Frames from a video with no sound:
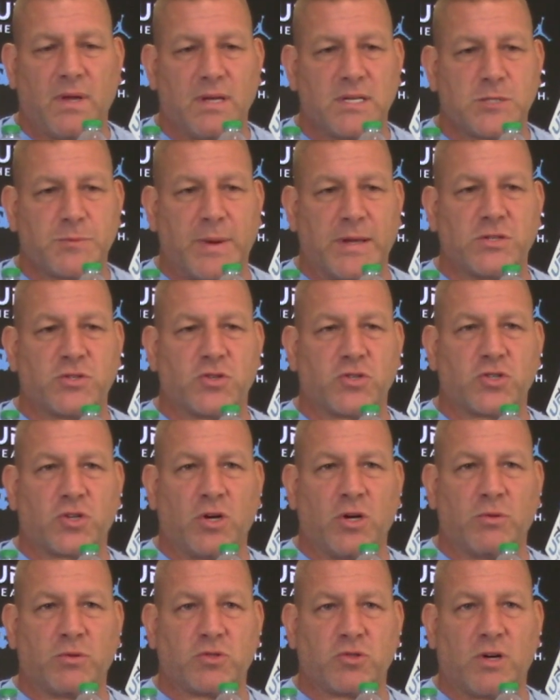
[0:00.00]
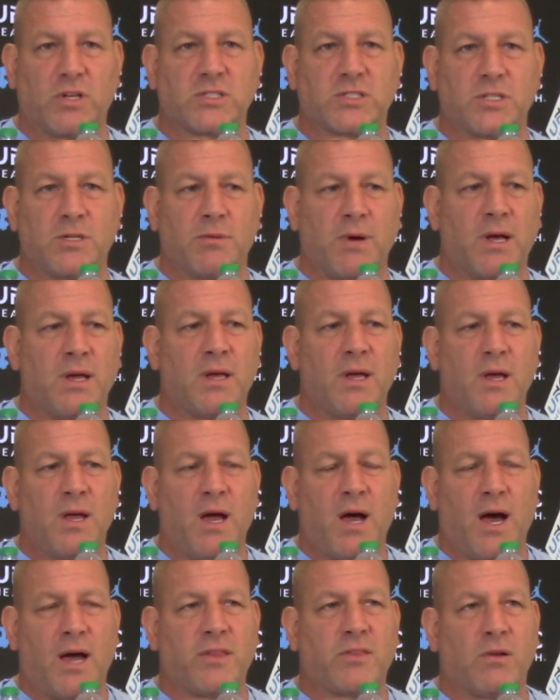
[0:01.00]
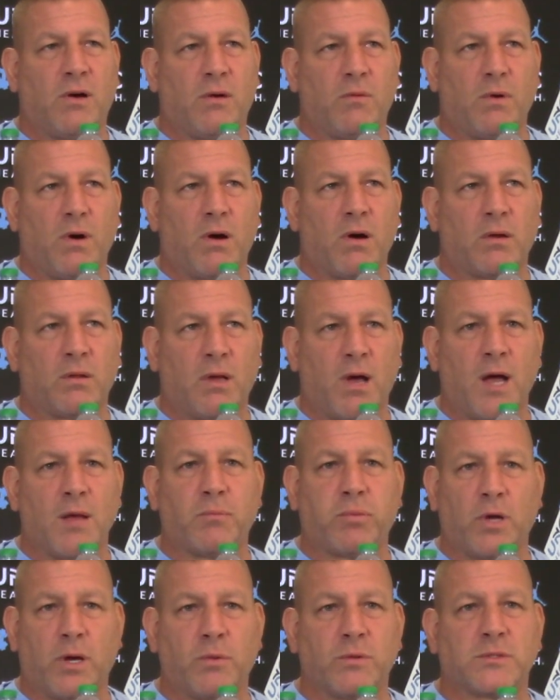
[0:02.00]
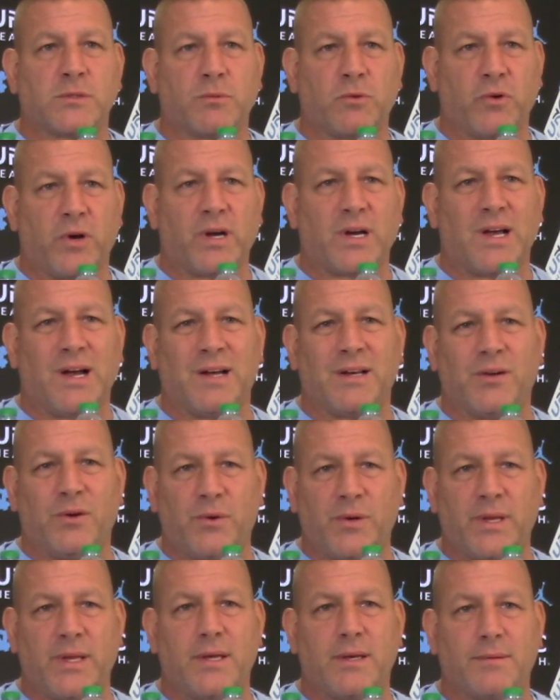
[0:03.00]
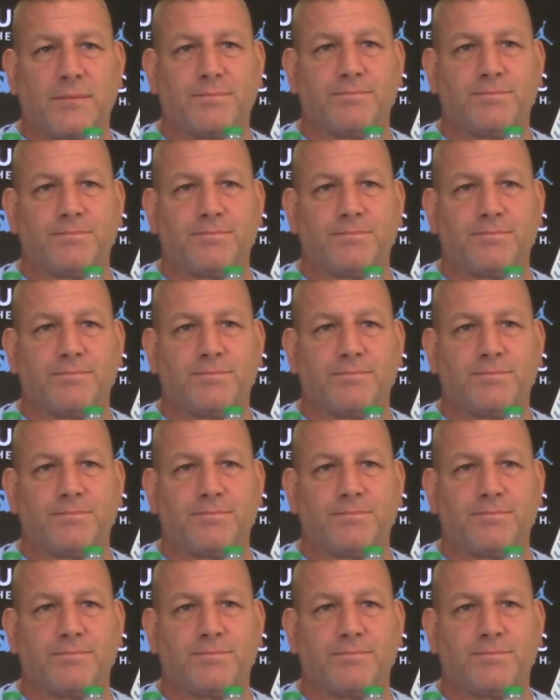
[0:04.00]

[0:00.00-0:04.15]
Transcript: Spencer's good. Trust him. I thought our line play was a great continuity.